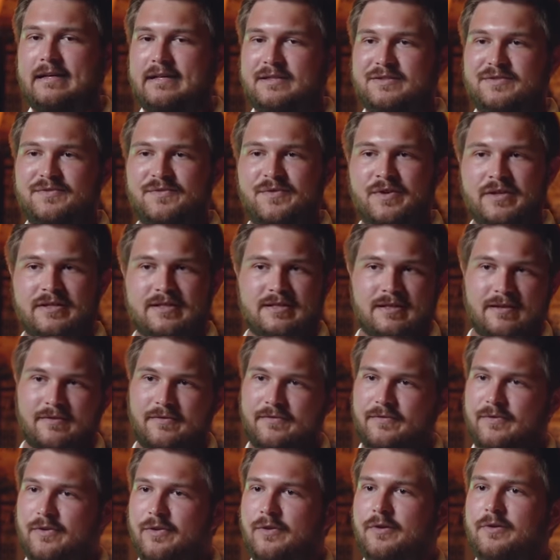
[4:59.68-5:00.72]
It's foot to the
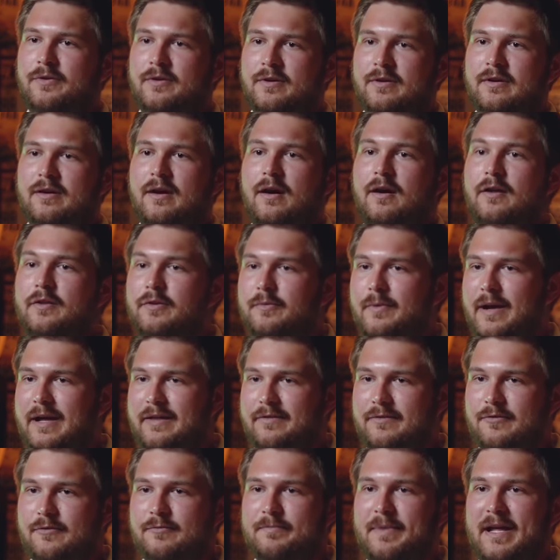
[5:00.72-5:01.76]
floor all the way
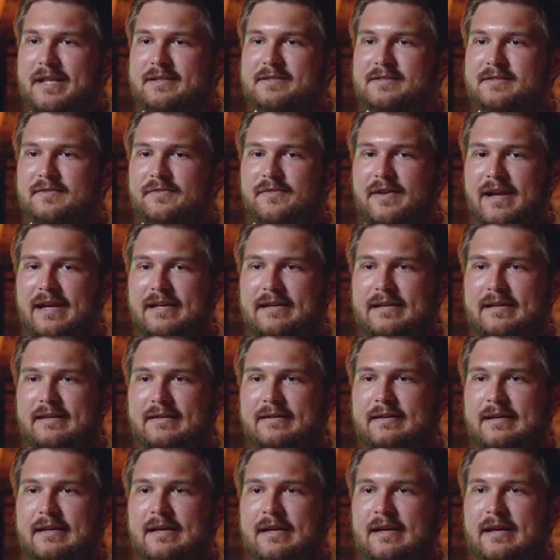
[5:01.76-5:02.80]
through
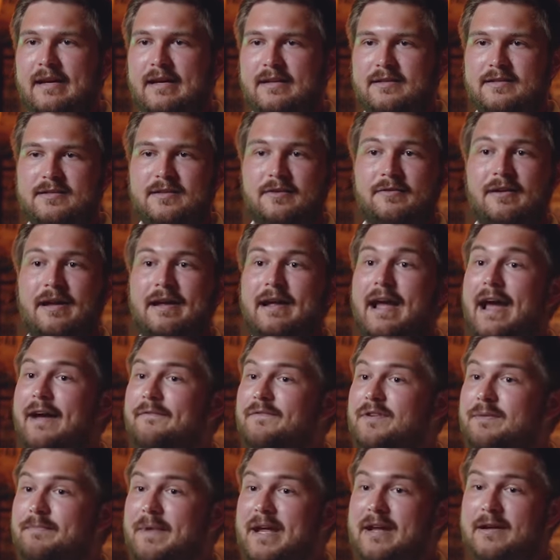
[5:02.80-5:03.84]
Pennsylvania until I
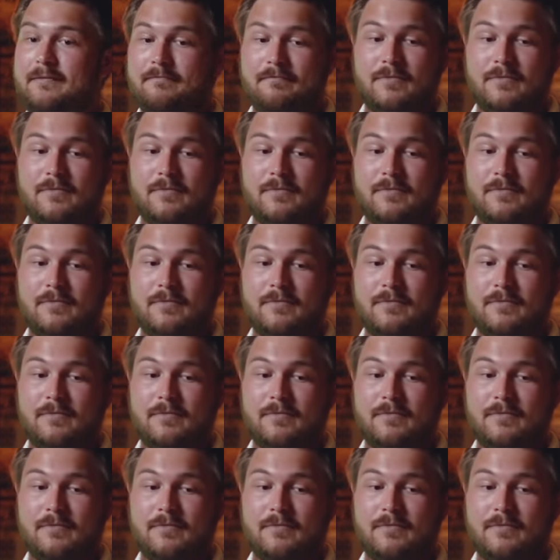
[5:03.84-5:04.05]
have to make